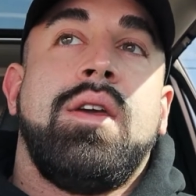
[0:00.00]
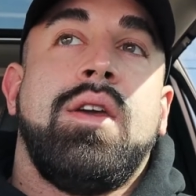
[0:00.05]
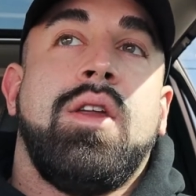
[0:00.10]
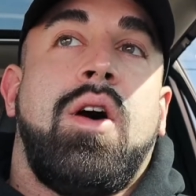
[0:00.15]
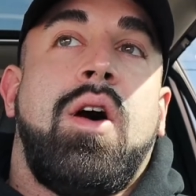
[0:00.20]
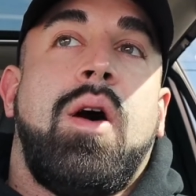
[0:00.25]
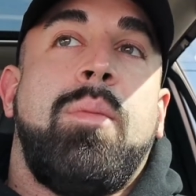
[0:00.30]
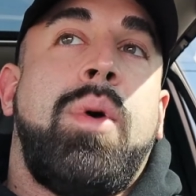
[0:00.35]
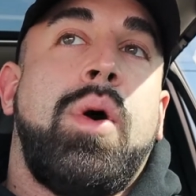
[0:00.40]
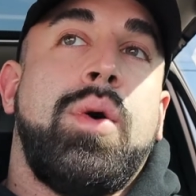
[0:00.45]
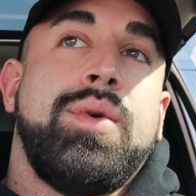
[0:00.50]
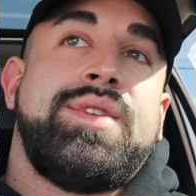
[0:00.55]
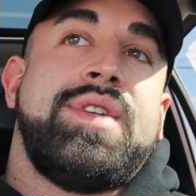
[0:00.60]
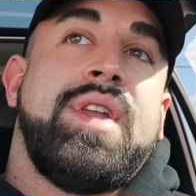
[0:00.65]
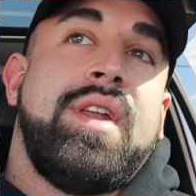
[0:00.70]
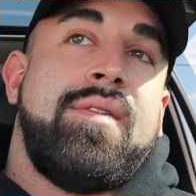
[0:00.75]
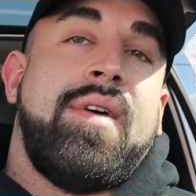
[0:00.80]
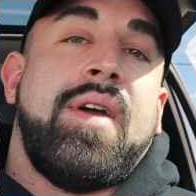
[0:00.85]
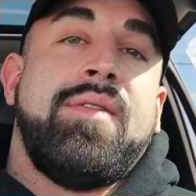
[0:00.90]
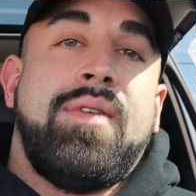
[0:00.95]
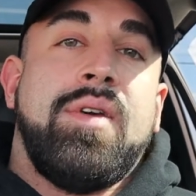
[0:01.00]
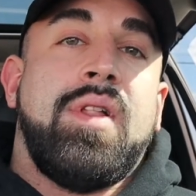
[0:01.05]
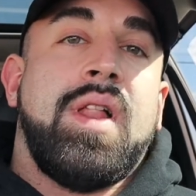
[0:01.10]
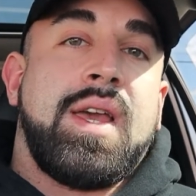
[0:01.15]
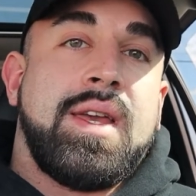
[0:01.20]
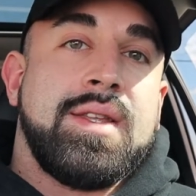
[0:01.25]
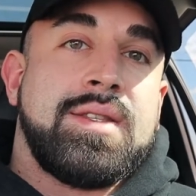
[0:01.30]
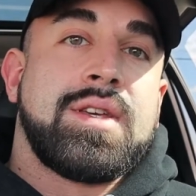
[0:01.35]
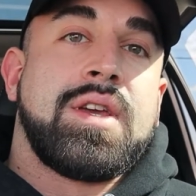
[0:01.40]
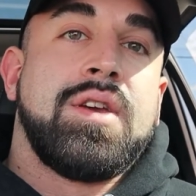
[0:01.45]
you know, I'll post it if I feel
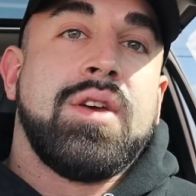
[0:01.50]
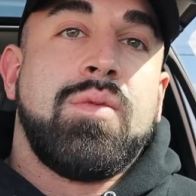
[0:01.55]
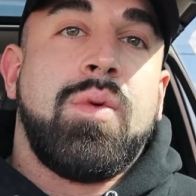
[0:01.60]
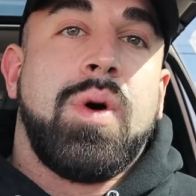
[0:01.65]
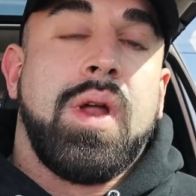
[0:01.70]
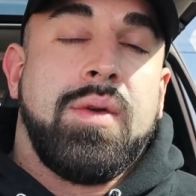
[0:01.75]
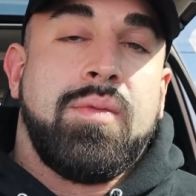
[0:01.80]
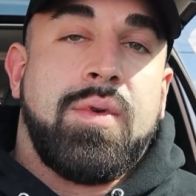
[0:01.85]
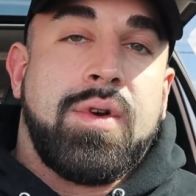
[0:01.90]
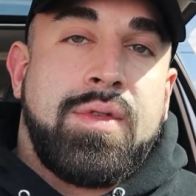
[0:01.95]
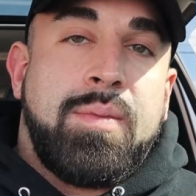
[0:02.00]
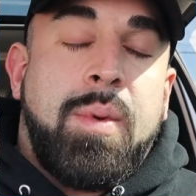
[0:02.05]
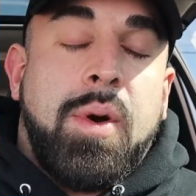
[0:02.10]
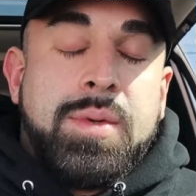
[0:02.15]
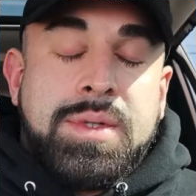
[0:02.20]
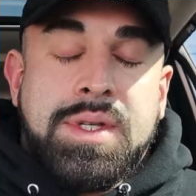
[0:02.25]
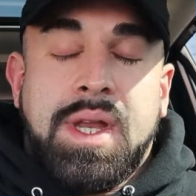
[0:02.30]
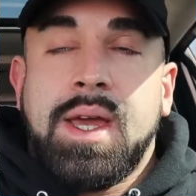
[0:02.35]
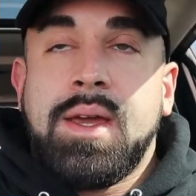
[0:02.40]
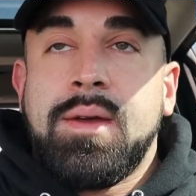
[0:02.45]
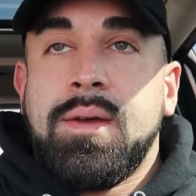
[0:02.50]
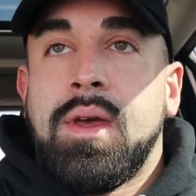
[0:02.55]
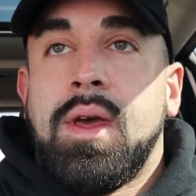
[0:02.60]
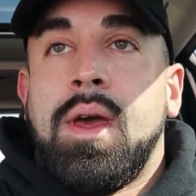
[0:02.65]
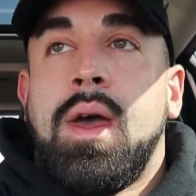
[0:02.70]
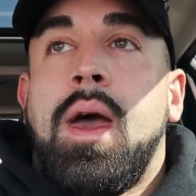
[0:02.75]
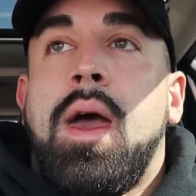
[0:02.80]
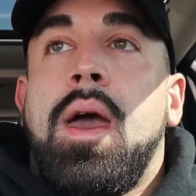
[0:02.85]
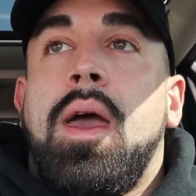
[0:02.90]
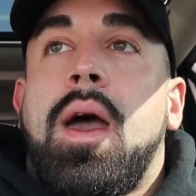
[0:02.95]
like it's a good one worth posting.
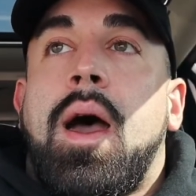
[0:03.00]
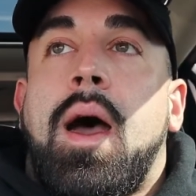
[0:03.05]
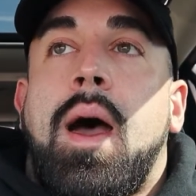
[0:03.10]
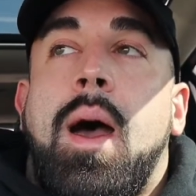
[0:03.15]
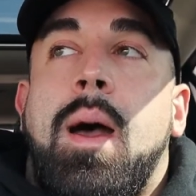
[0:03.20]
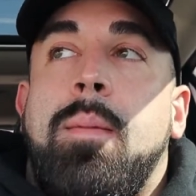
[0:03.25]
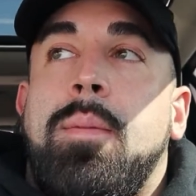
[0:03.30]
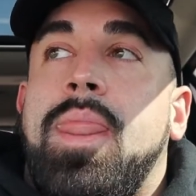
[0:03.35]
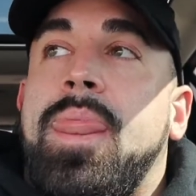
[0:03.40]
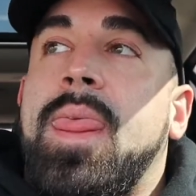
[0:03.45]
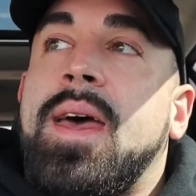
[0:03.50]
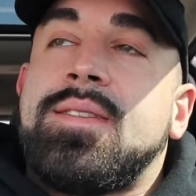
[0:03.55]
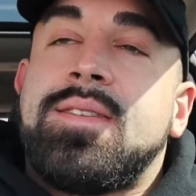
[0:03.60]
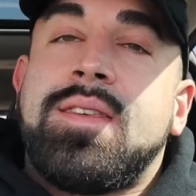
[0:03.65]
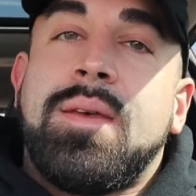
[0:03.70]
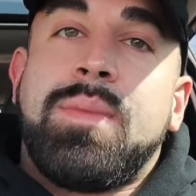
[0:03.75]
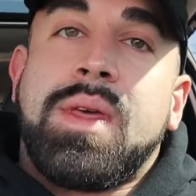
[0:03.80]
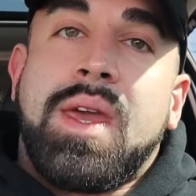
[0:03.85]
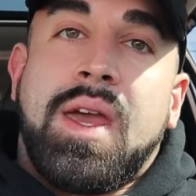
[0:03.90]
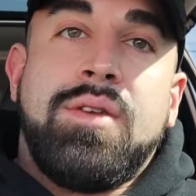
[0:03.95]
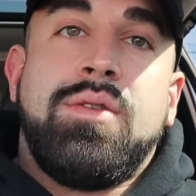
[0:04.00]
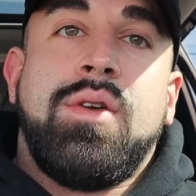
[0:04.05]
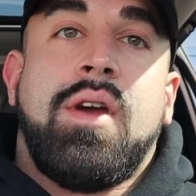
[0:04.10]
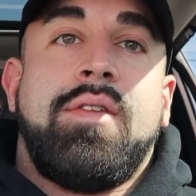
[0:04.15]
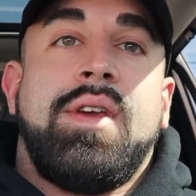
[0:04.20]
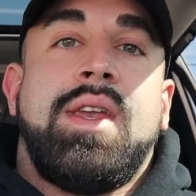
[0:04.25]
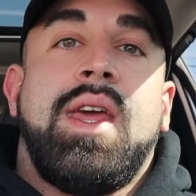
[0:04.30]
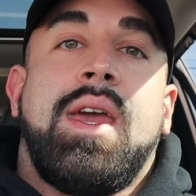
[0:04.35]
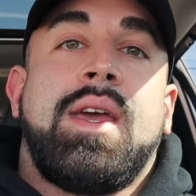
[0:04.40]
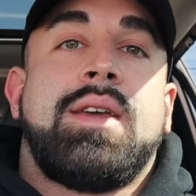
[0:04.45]
And that's something I do
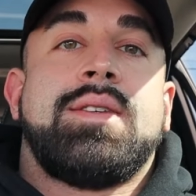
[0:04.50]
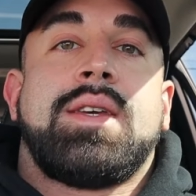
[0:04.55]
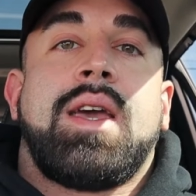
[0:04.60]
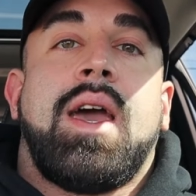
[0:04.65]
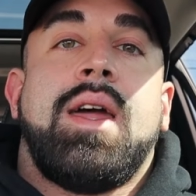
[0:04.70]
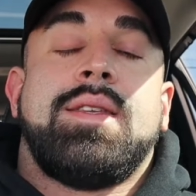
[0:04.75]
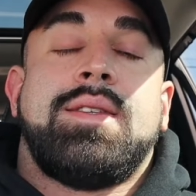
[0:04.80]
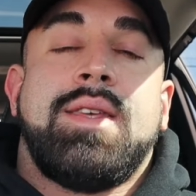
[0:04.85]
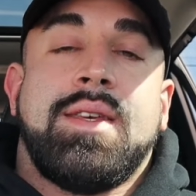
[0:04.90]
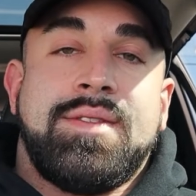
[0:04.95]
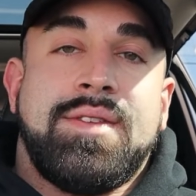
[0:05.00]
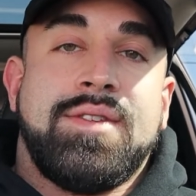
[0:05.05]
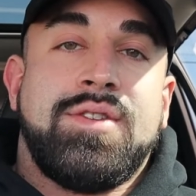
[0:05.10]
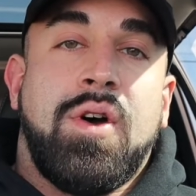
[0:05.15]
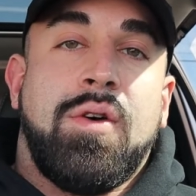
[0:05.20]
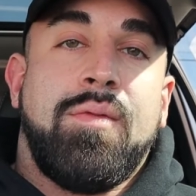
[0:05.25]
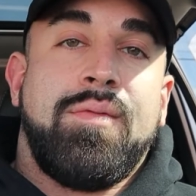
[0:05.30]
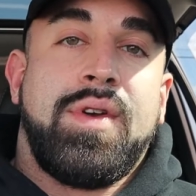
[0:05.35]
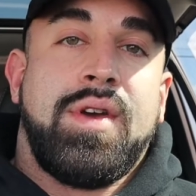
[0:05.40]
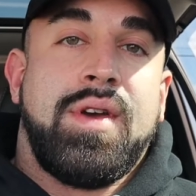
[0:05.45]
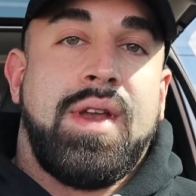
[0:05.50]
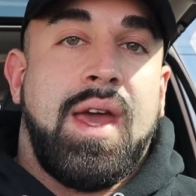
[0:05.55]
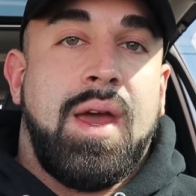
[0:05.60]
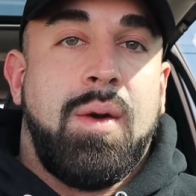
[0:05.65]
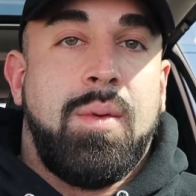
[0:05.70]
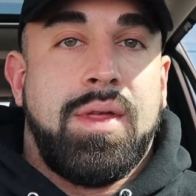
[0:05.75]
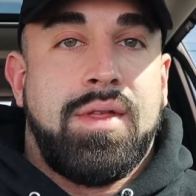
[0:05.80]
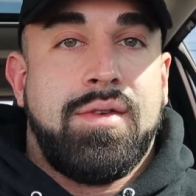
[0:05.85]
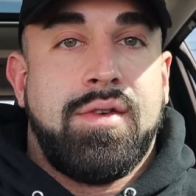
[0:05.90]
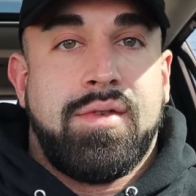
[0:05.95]
every day, 'cause it kind of sets the tone for your
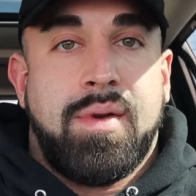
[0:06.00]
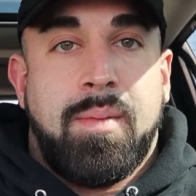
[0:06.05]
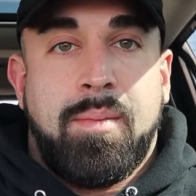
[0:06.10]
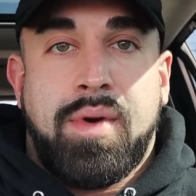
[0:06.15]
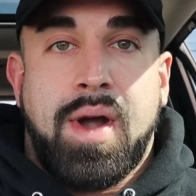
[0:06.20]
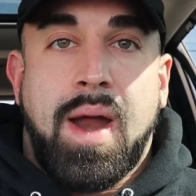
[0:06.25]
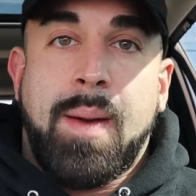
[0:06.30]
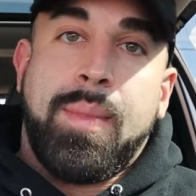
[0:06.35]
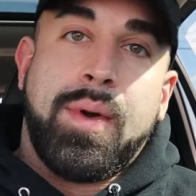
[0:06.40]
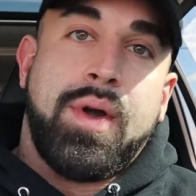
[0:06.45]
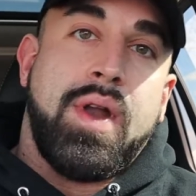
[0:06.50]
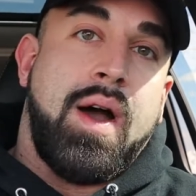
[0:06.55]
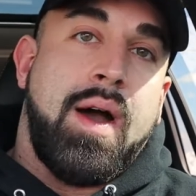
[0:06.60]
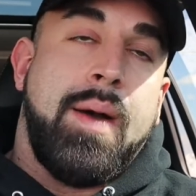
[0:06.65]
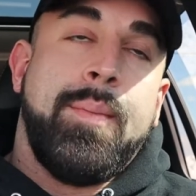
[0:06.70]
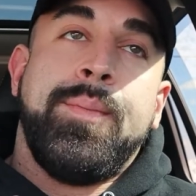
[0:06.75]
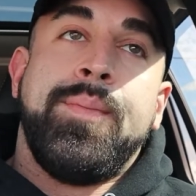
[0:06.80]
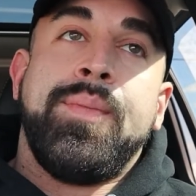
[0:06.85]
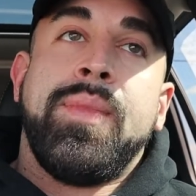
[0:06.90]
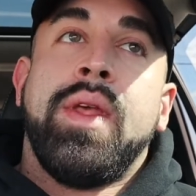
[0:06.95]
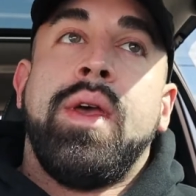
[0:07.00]
day, whether you're in prep or not.